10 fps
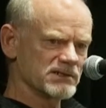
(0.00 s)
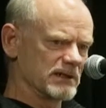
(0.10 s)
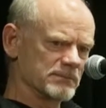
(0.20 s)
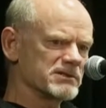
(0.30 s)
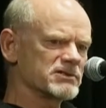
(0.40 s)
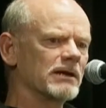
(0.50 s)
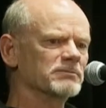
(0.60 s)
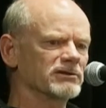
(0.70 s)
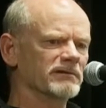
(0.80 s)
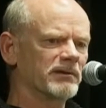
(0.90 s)

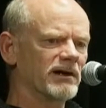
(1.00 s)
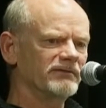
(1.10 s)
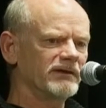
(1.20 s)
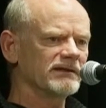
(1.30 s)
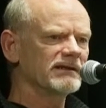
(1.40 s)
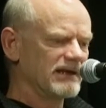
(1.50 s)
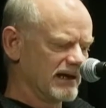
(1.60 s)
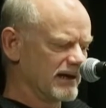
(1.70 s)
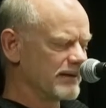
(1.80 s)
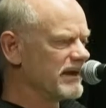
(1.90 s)
presumption of profit,
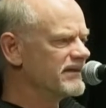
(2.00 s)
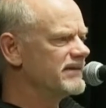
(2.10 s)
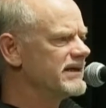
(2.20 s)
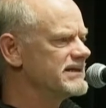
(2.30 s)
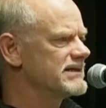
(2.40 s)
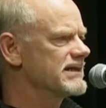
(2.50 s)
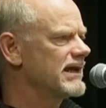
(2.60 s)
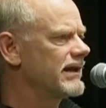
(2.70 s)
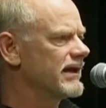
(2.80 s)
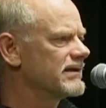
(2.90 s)
and then they didn't
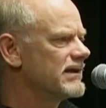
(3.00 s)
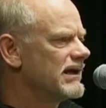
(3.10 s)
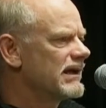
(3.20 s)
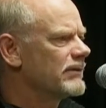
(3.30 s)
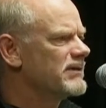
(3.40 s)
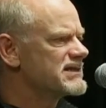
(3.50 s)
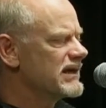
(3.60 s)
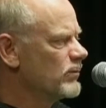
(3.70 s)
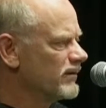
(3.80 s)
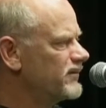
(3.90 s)
get it. And we
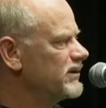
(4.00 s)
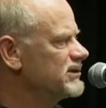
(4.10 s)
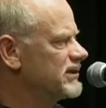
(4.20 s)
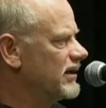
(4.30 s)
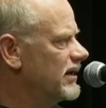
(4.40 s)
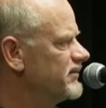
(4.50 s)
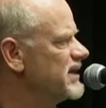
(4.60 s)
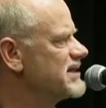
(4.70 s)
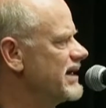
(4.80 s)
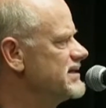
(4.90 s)
said, well, first off,
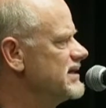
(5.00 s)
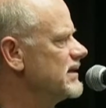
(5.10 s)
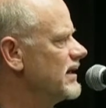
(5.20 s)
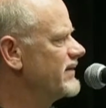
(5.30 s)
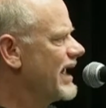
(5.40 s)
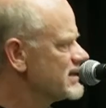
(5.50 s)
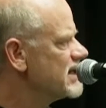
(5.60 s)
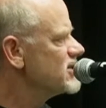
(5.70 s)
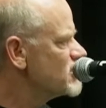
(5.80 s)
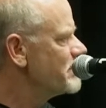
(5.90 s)
this idea of
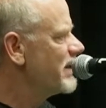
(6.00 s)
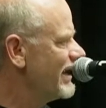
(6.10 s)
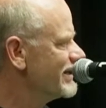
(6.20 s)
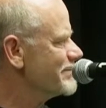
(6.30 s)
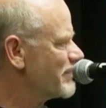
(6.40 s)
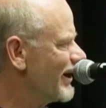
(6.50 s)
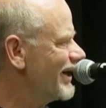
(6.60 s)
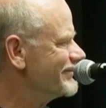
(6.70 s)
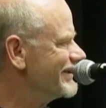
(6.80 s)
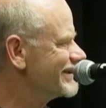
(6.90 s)
anticipated
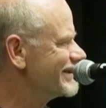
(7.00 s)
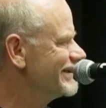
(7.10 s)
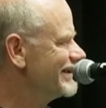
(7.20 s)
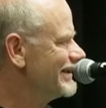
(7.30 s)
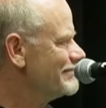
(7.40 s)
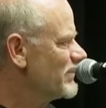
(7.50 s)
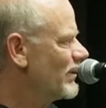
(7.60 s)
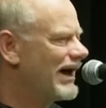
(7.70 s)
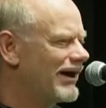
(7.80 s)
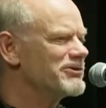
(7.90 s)
profits. Well,
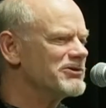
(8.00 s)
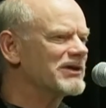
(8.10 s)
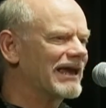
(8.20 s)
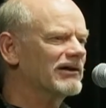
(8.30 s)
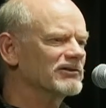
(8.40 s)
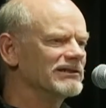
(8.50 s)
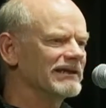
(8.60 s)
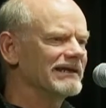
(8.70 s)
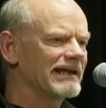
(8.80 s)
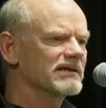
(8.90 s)
how do you
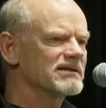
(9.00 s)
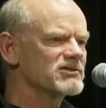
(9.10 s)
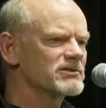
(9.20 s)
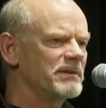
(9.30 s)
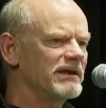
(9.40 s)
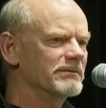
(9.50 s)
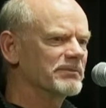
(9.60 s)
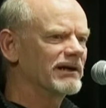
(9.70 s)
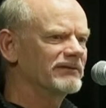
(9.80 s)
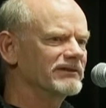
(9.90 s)
calculate anticipated
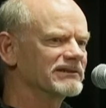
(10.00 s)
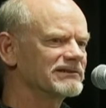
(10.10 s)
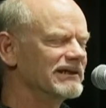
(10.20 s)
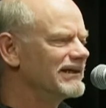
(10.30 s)
profits?